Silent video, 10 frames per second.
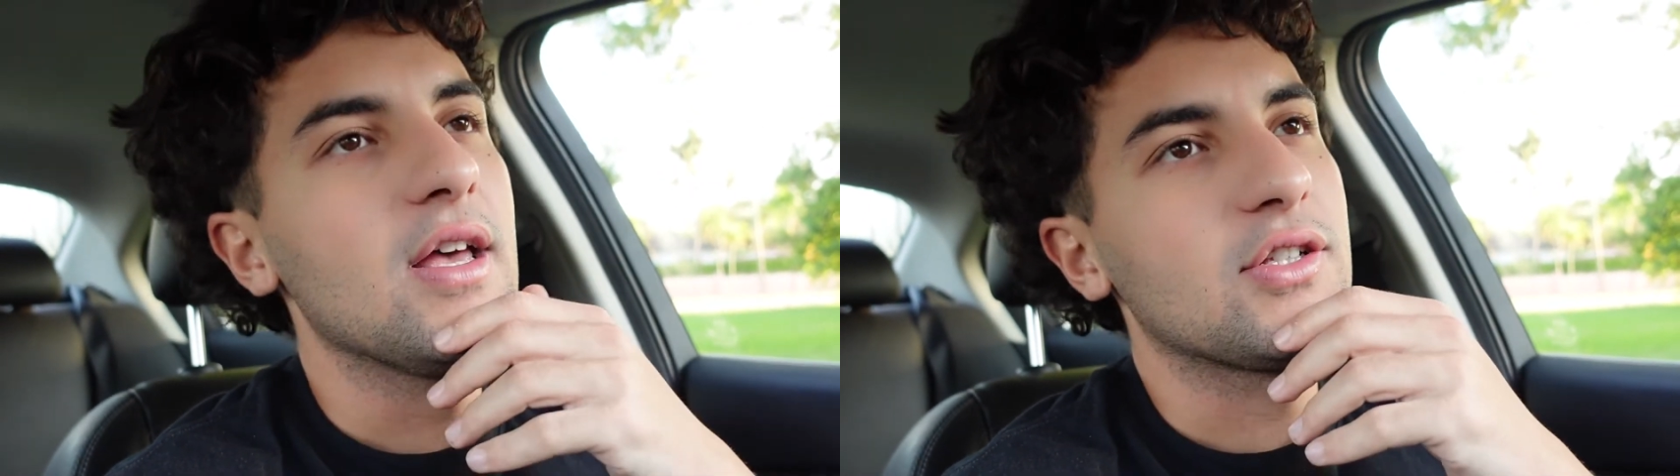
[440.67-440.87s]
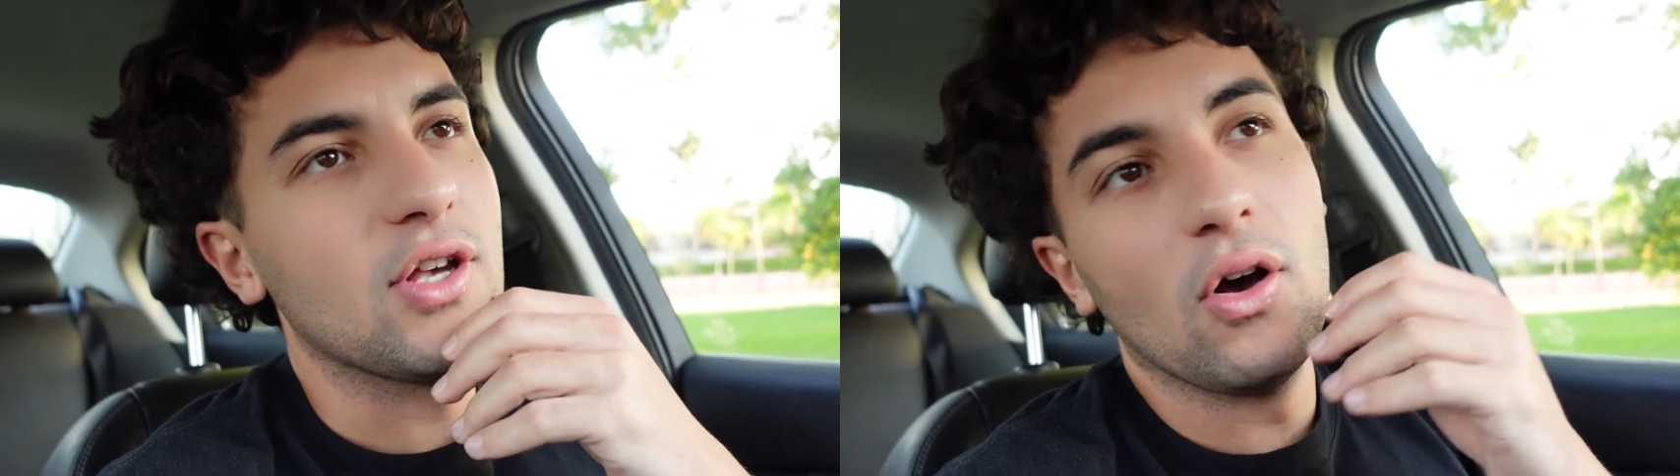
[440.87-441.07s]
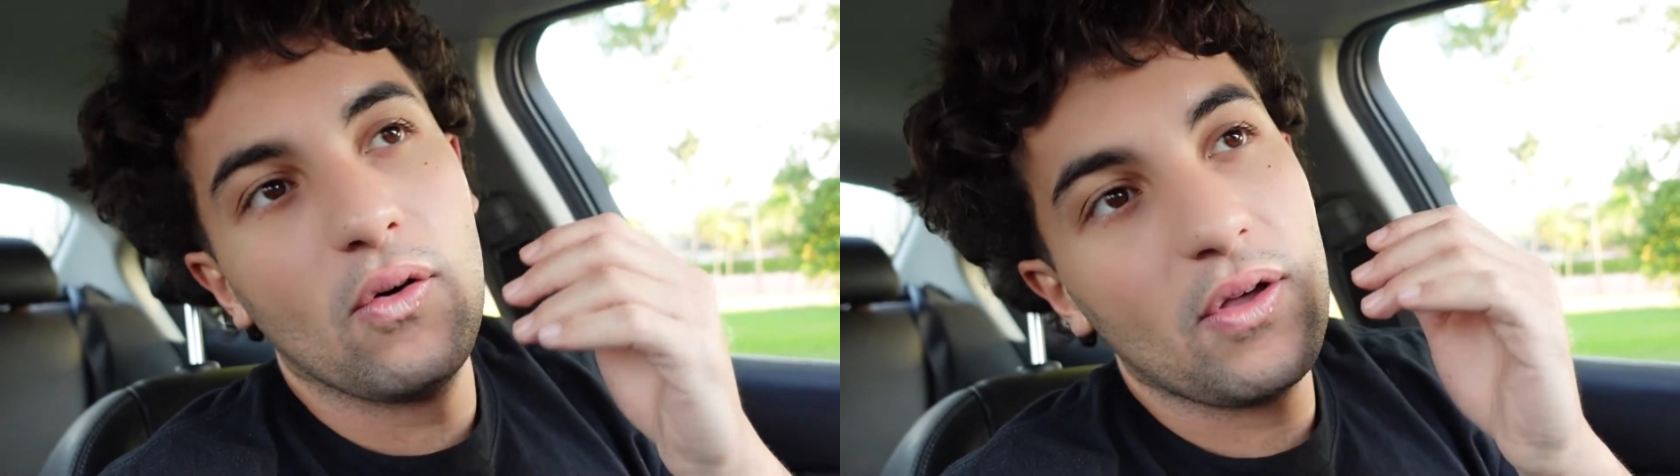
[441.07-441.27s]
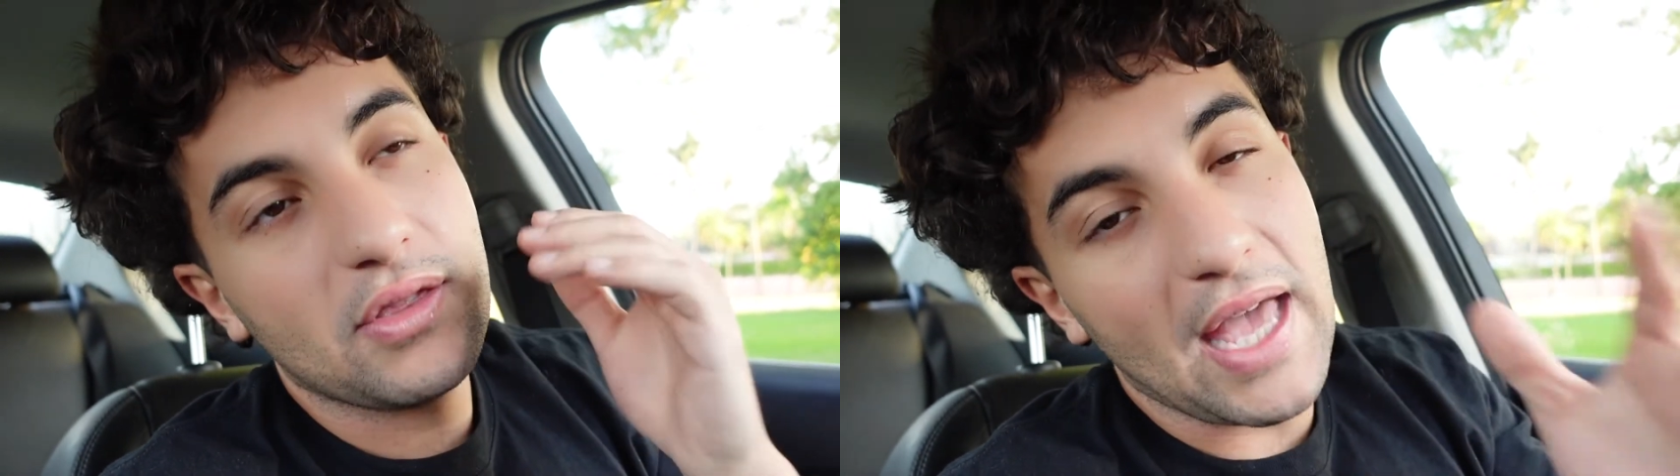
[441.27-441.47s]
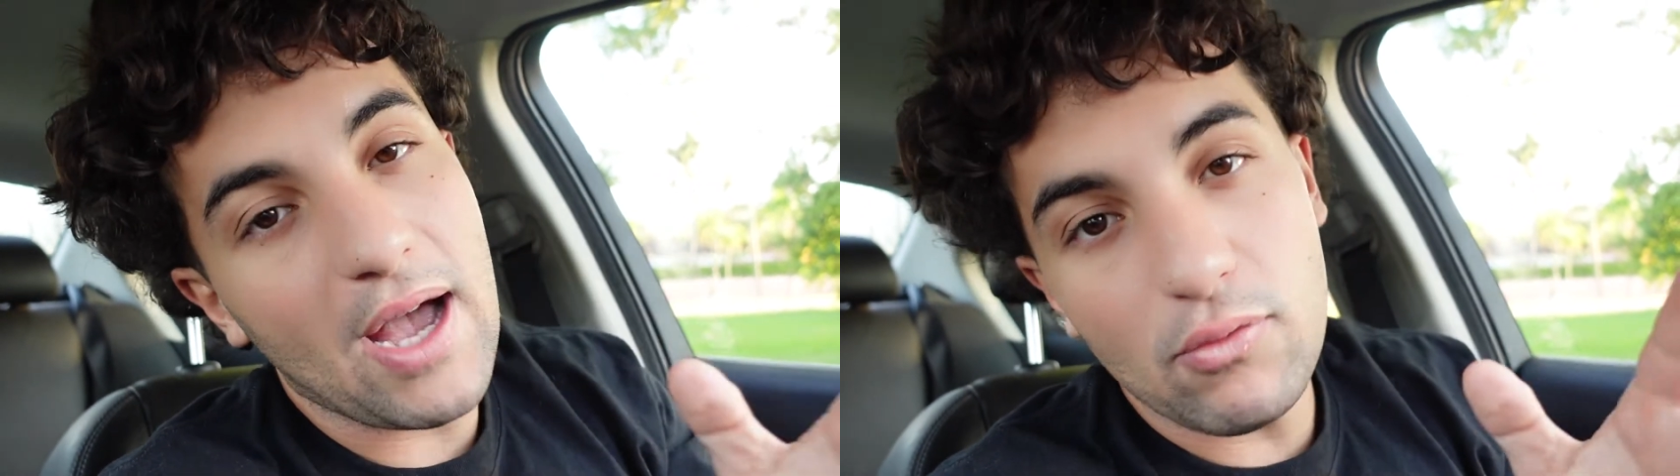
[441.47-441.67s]
So
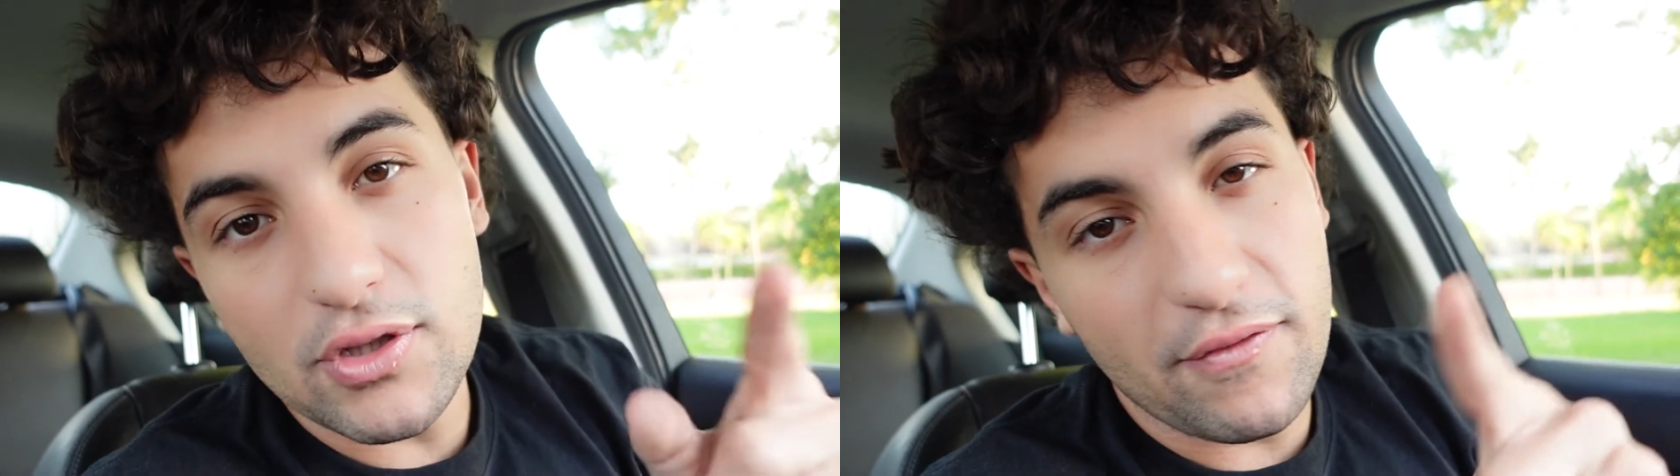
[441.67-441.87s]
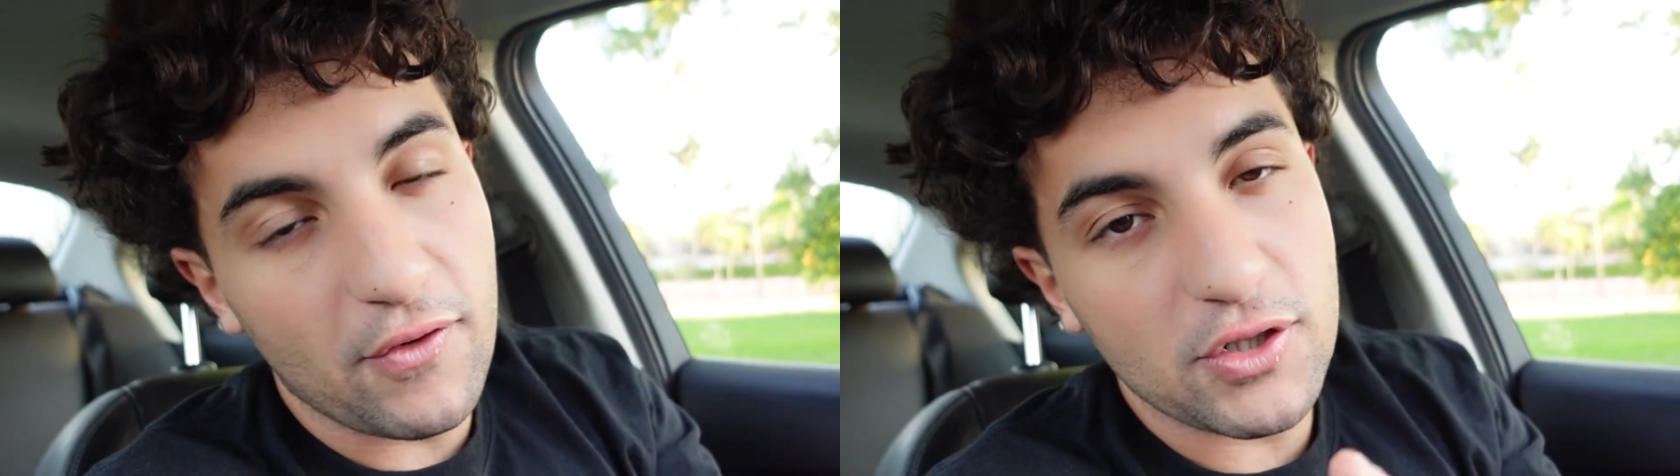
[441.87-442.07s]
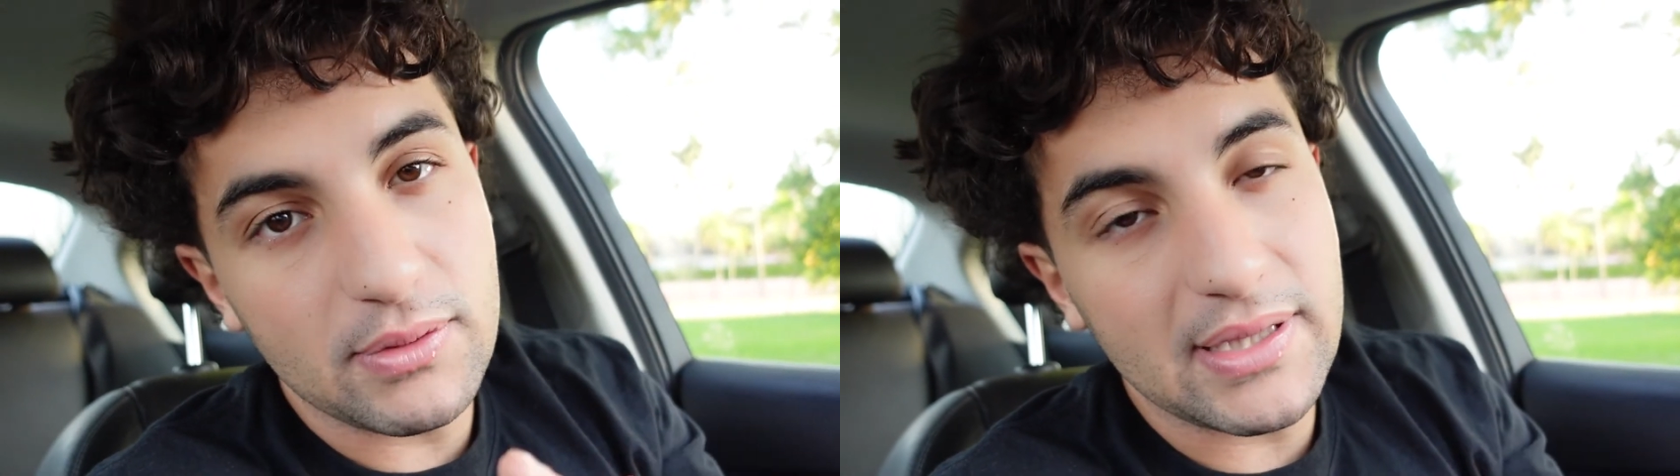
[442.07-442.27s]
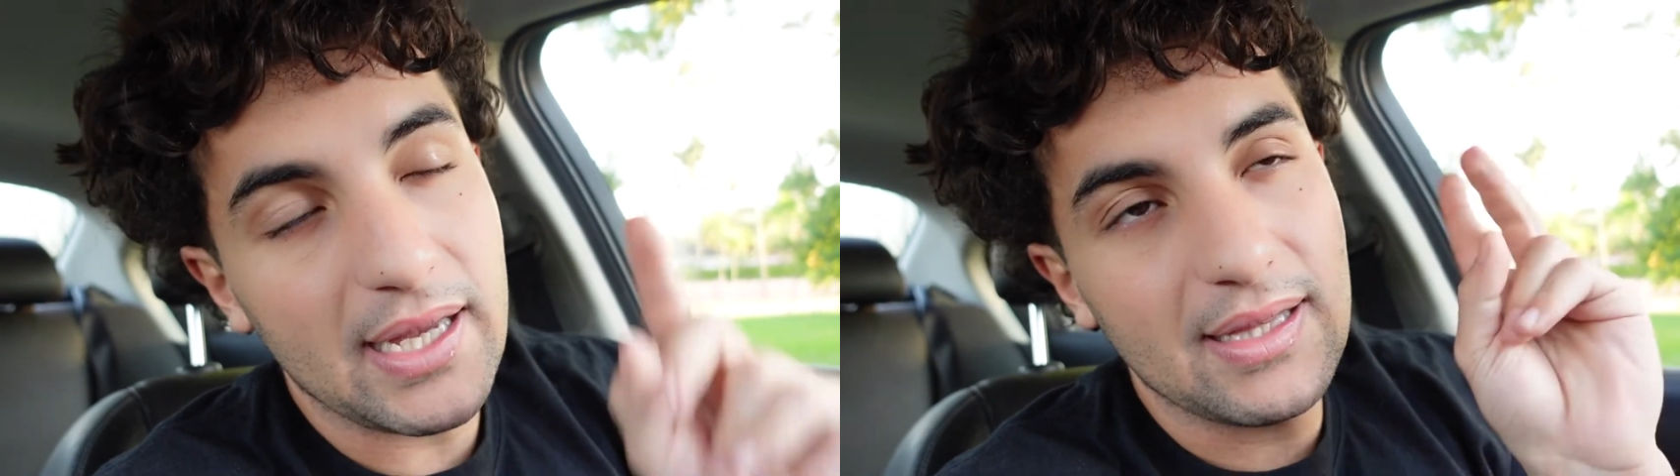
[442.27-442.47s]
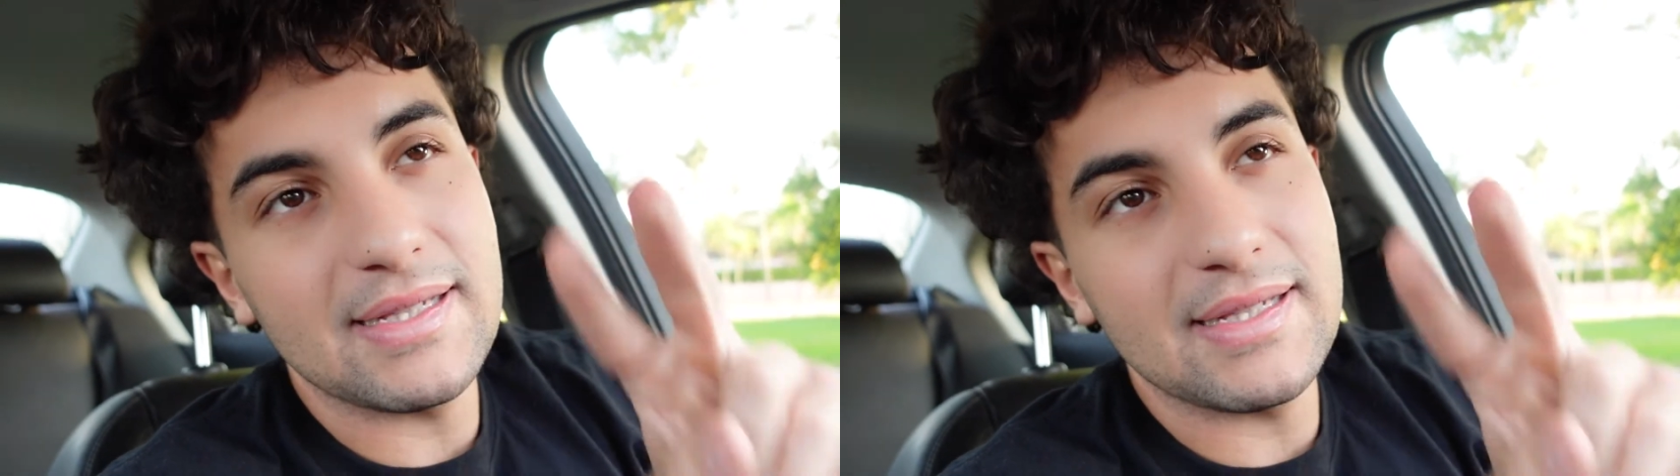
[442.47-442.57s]
that was the first mistake.